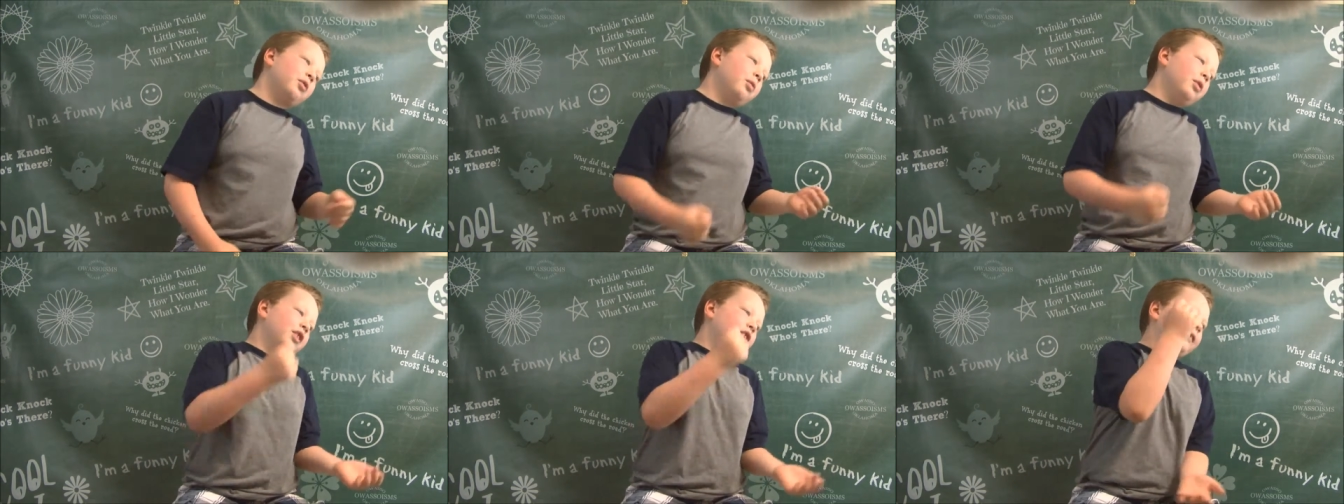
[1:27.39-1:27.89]

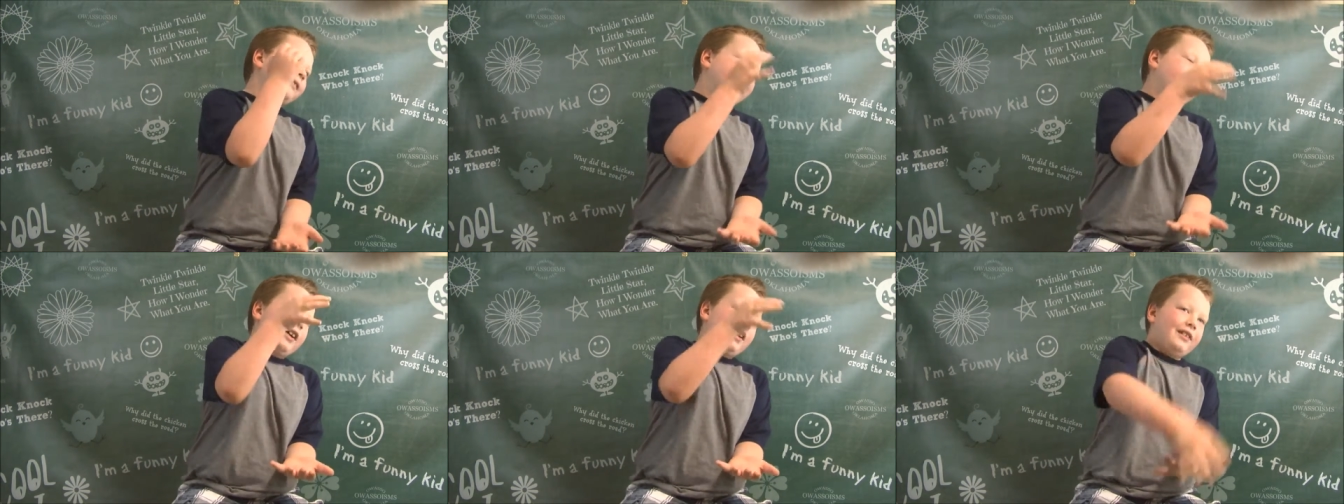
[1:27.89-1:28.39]
One's a
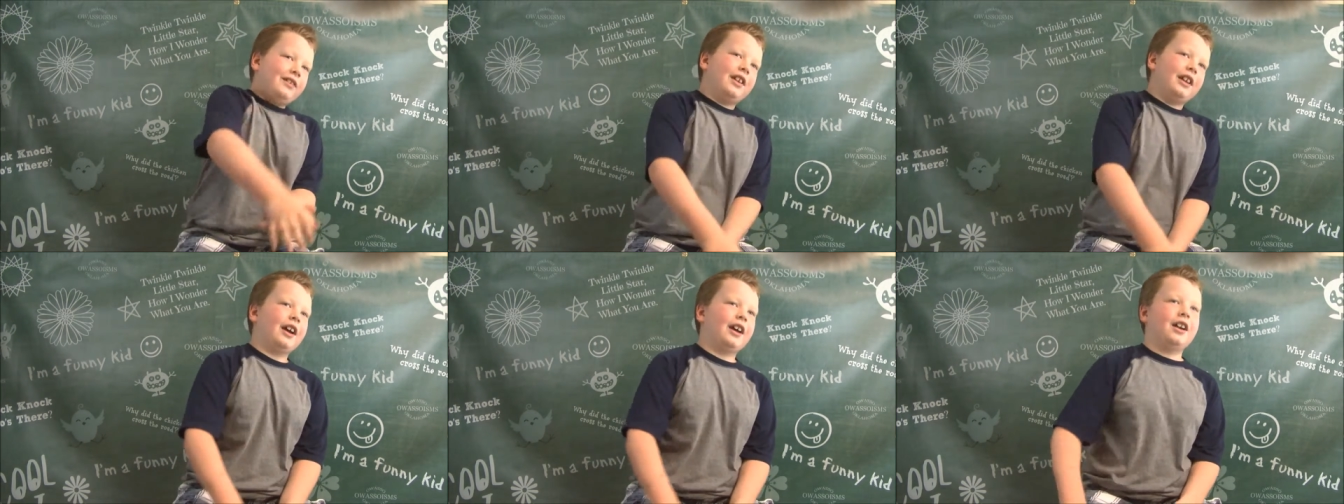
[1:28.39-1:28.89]
very
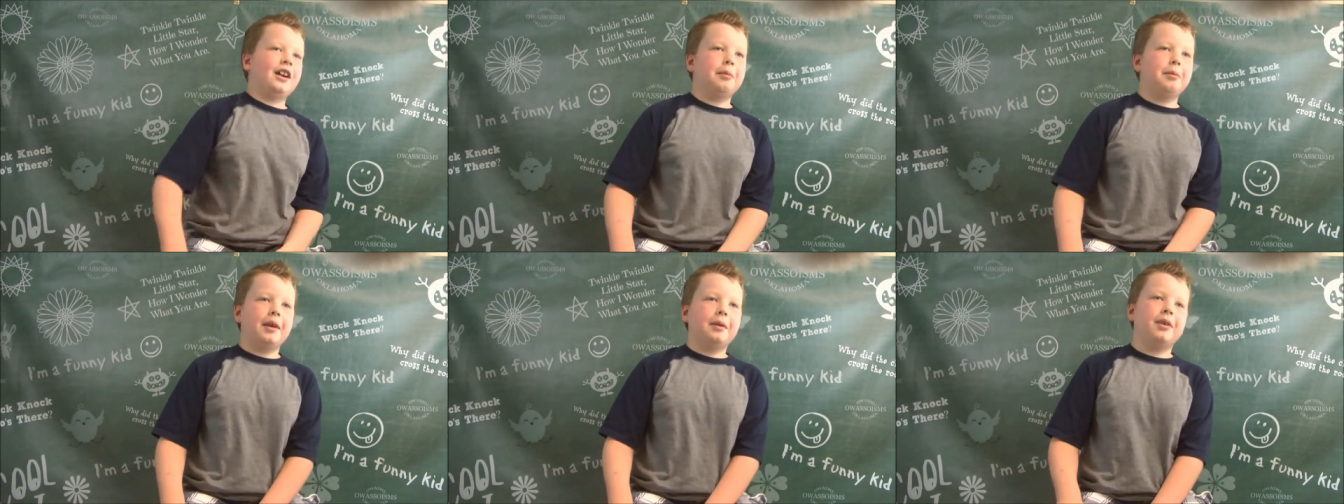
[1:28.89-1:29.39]
tiny
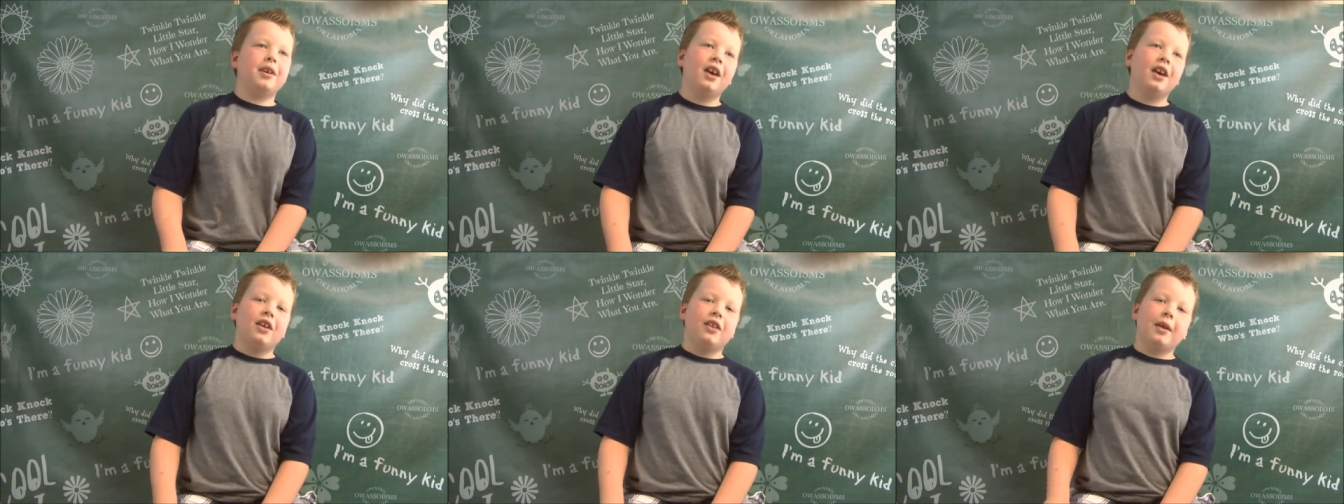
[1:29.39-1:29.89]
baby
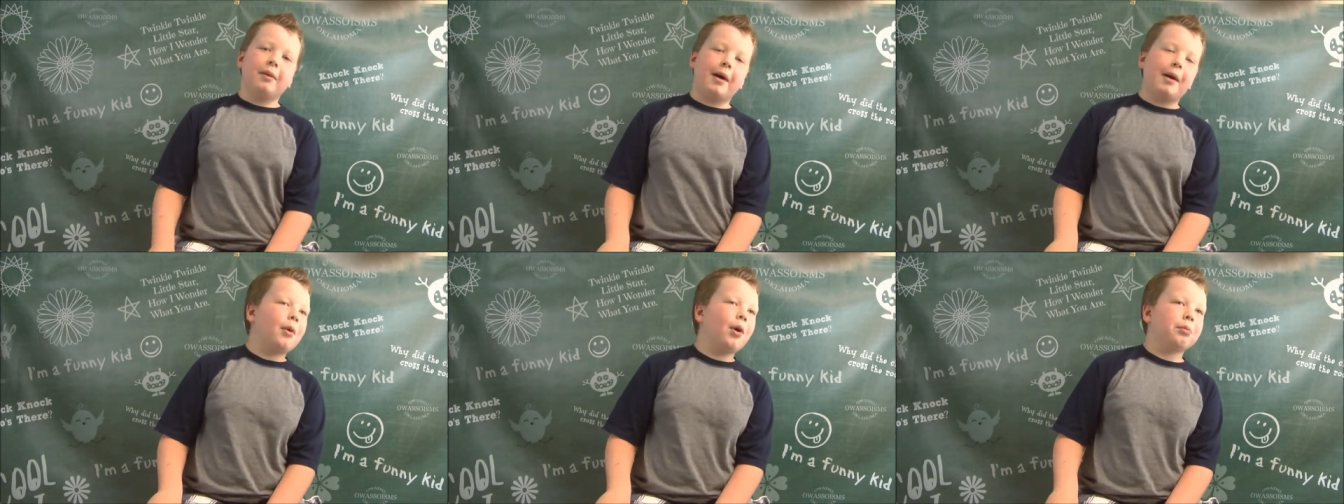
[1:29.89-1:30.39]
that my
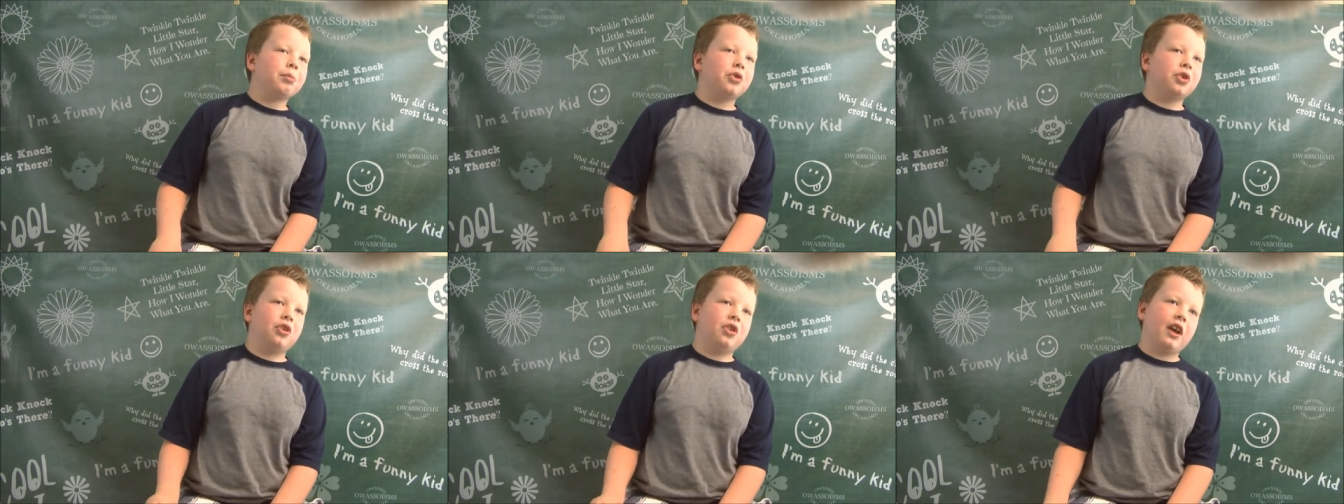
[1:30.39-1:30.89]
mom
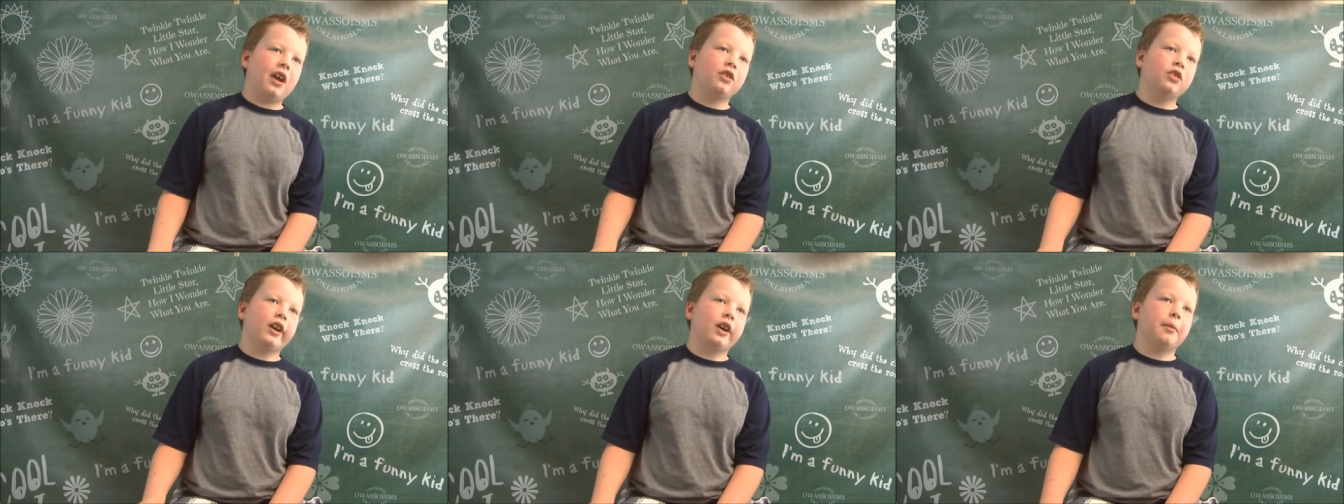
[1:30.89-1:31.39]
just
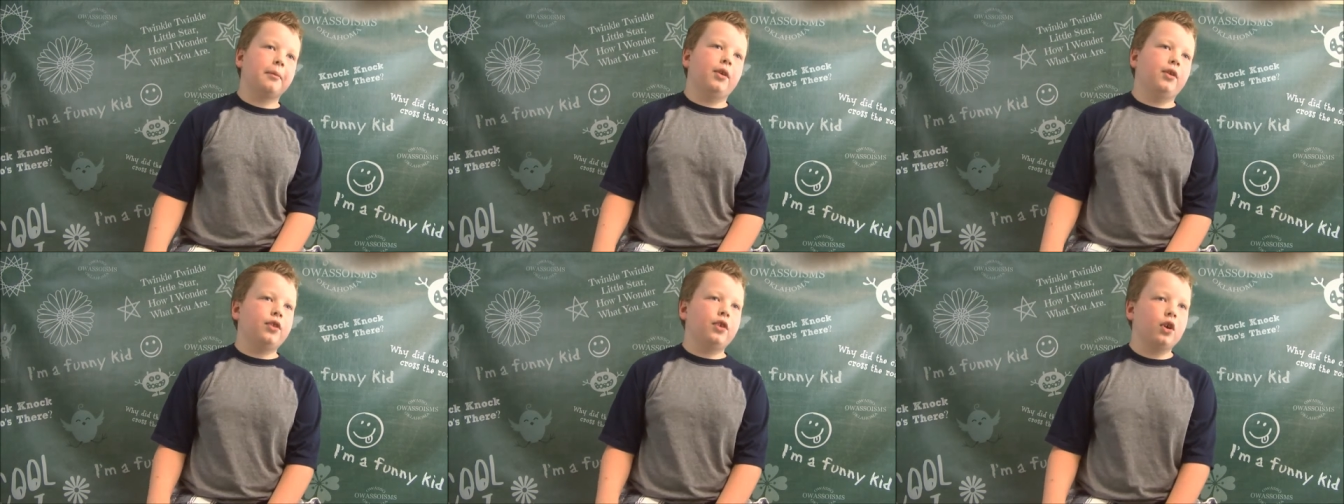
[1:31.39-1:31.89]
had like a
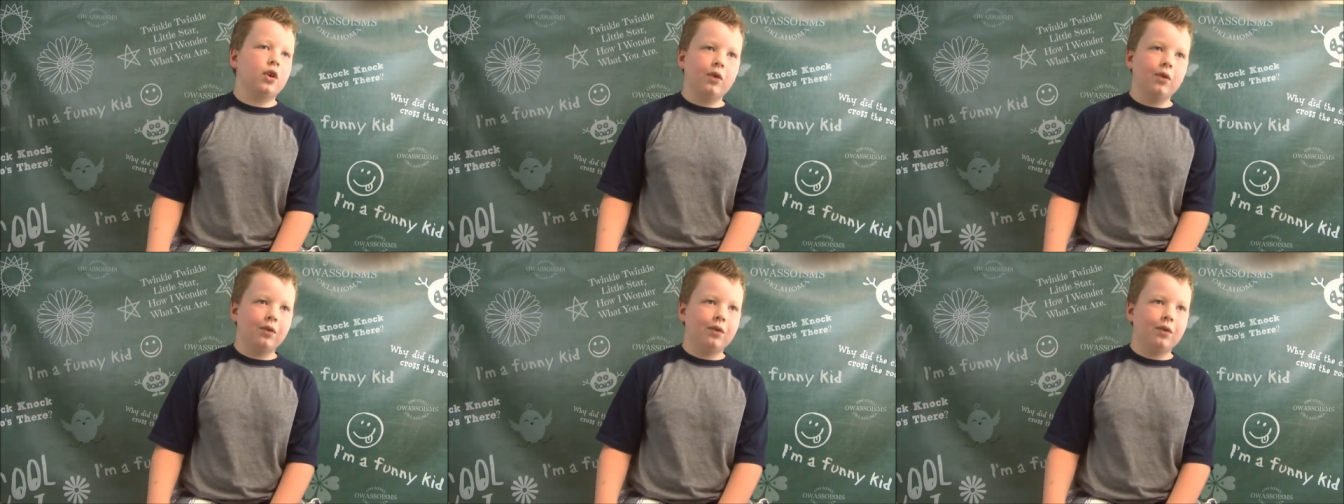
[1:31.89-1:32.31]
month ago.